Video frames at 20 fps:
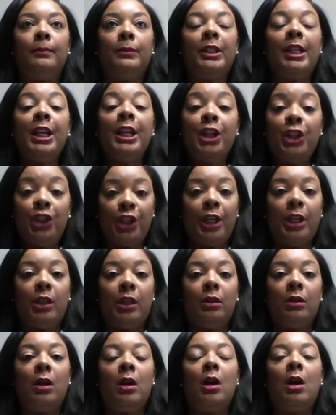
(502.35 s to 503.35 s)
teaching
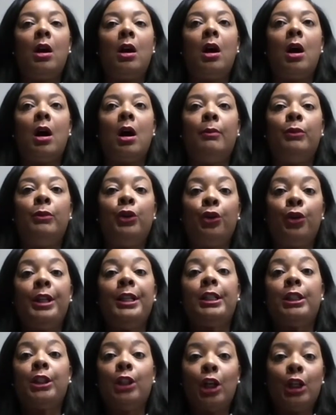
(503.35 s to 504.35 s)
during
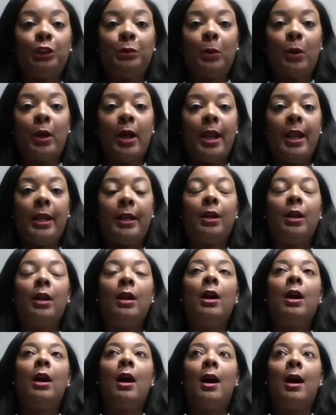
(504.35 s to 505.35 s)
his lunch break
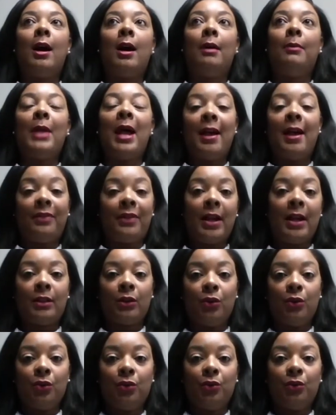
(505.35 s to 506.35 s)
at that
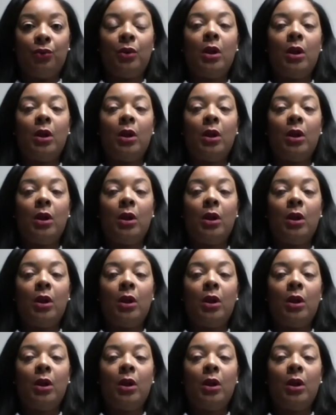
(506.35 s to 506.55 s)
school.